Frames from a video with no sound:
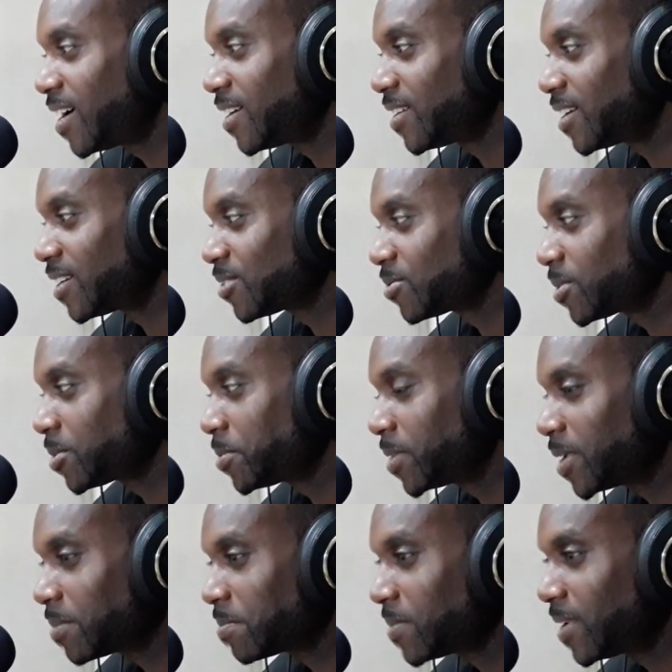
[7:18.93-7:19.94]
That's where
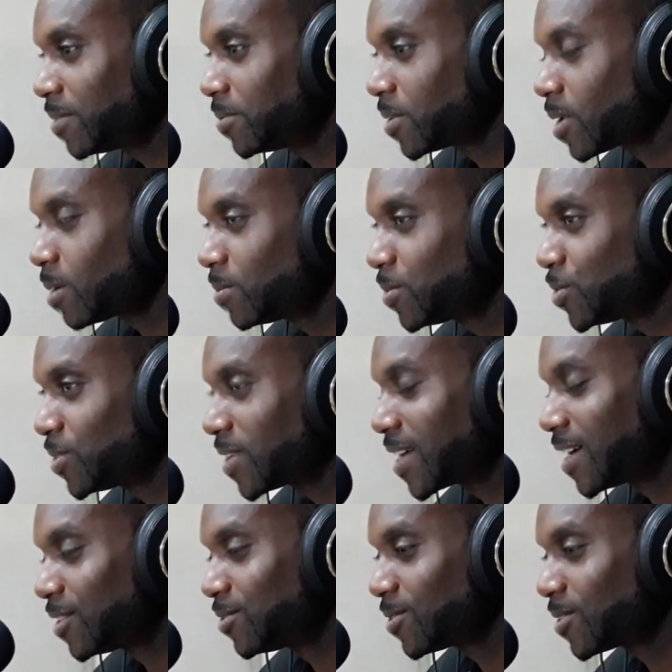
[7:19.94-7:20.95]
we're at, man. We'll come through the
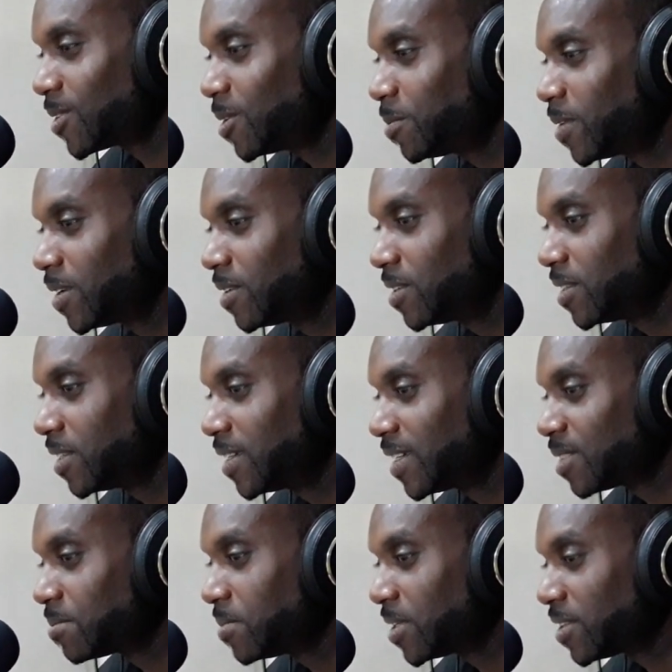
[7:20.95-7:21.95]
Cashflow Club and learn
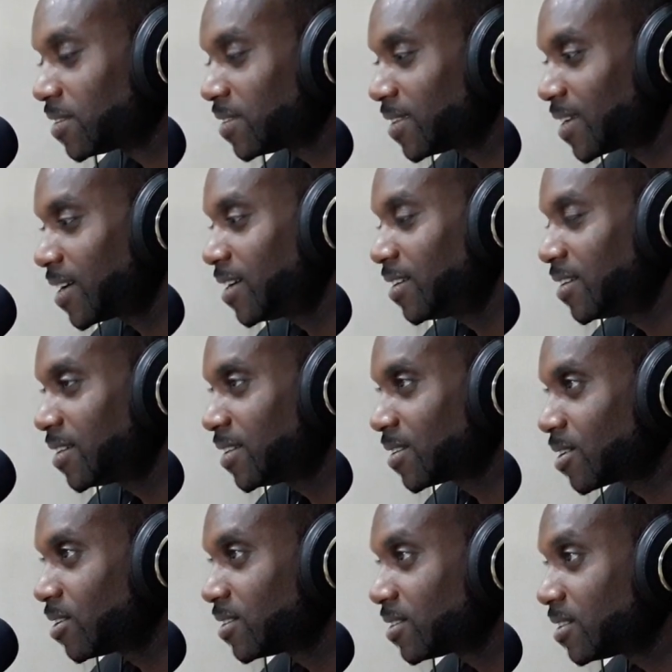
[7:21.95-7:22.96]
as much as you can. It's
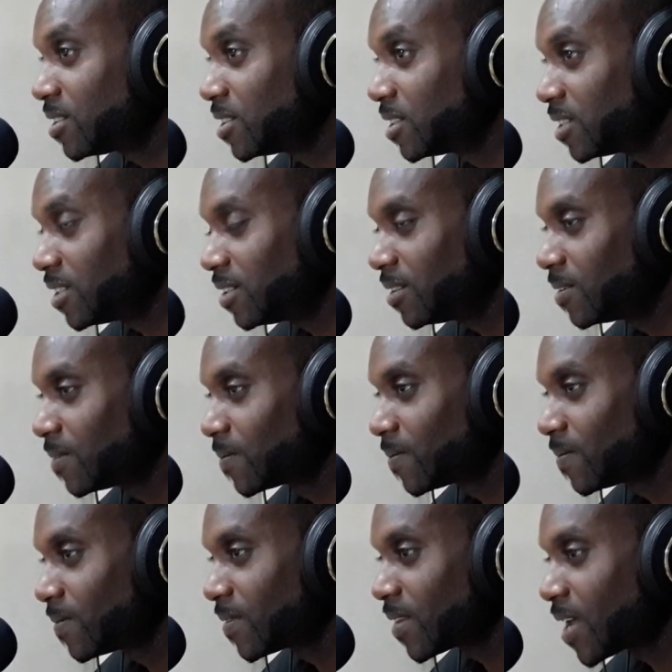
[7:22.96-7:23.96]
constant learning,
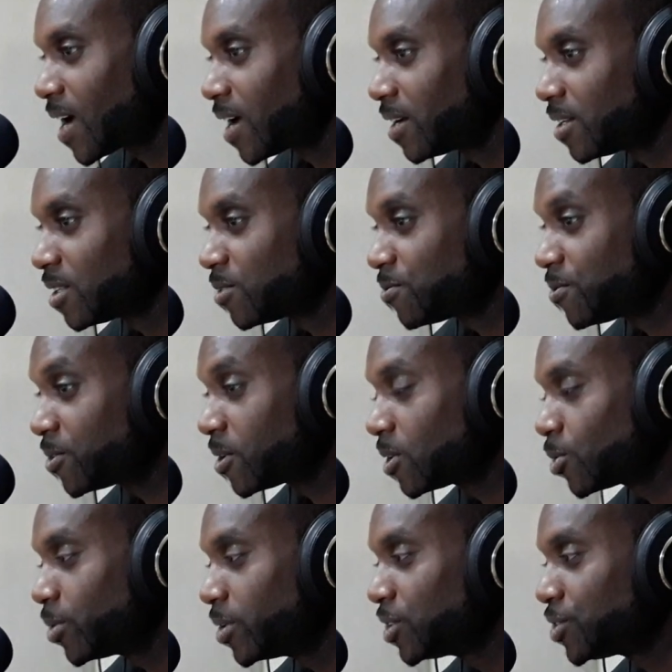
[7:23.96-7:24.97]
and it's free
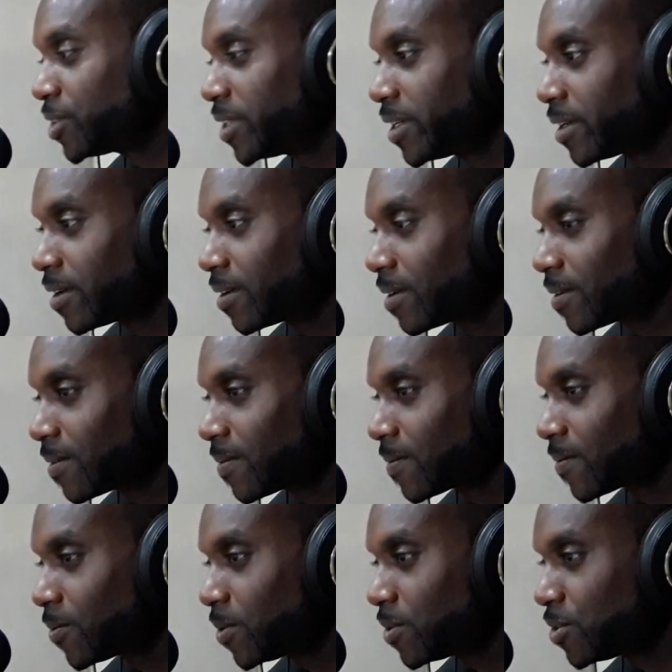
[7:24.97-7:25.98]
ongoing training
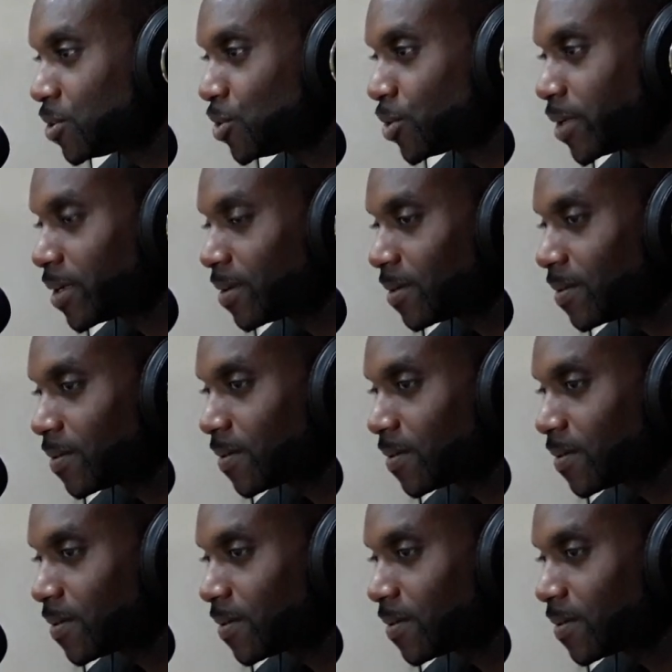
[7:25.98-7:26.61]
once you join.